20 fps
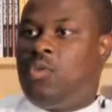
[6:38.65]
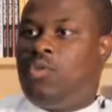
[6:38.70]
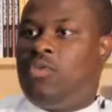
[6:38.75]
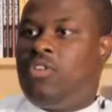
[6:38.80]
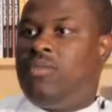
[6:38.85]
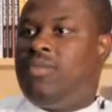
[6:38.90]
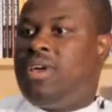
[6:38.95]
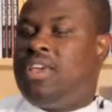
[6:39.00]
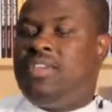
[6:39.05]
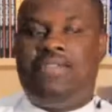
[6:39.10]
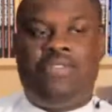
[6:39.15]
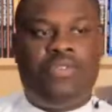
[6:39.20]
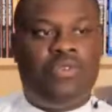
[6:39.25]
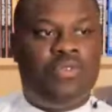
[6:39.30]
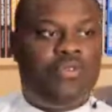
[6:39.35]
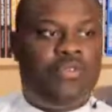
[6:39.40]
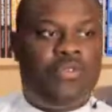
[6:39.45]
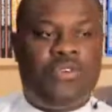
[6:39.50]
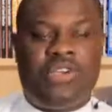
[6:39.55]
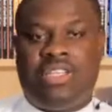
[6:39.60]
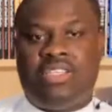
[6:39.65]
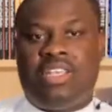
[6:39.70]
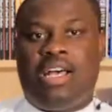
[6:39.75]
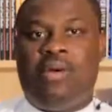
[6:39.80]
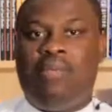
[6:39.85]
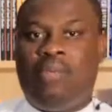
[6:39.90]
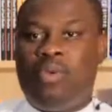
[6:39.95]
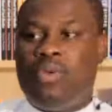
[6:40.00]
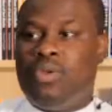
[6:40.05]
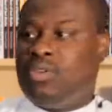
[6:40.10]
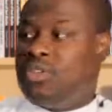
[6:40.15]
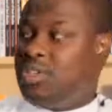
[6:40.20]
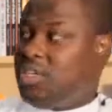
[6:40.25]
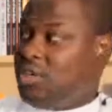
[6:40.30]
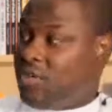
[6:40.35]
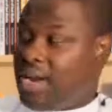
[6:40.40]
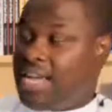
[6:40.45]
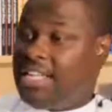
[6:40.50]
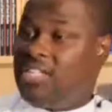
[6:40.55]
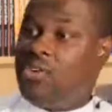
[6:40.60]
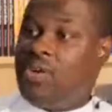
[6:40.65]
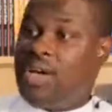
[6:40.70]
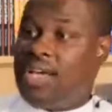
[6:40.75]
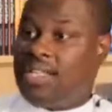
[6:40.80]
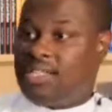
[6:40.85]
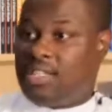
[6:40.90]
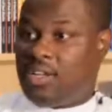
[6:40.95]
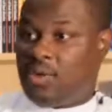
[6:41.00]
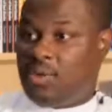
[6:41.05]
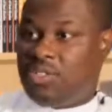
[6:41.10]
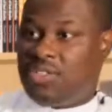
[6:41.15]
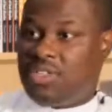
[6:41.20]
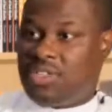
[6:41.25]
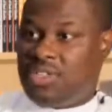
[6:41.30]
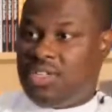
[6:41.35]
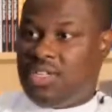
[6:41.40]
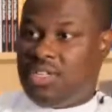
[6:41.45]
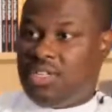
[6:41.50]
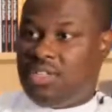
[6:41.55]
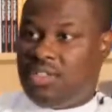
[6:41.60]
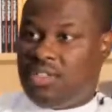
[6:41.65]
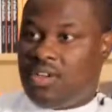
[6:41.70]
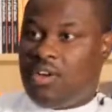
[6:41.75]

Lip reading: One of my view, for example, in Write Right that we just did,